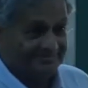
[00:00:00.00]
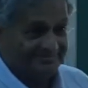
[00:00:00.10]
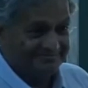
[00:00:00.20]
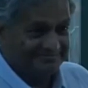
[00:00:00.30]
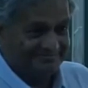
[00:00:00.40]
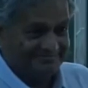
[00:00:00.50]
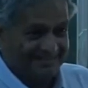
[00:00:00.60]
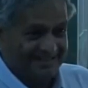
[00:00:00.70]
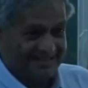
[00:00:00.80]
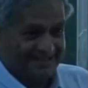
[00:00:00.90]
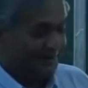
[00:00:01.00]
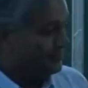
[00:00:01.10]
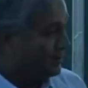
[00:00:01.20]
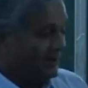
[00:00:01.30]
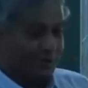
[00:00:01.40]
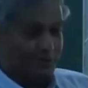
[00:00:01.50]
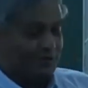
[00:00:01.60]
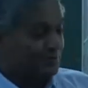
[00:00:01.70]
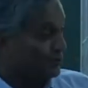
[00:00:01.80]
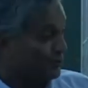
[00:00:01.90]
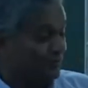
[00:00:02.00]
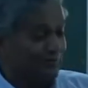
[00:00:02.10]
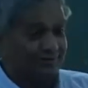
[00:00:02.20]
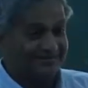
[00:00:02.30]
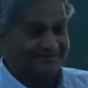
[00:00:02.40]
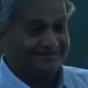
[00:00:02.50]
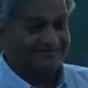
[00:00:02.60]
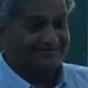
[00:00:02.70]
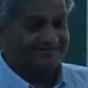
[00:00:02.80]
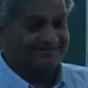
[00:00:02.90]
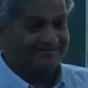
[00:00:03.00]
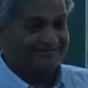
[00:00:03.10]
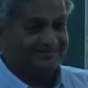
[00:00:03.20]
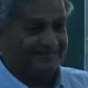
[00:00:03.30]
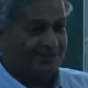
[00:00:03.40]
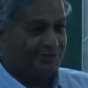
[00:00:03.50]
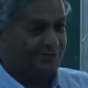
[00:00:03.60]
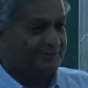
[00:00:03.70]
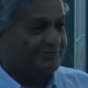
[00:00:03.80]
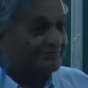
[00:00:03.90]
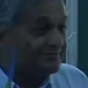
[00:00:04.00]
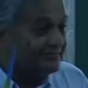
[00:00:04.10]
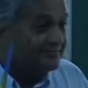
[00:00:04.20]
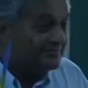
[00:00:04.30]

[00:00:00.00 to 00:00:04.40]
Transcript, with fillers: a crore. Okay. Now Air Force was saying we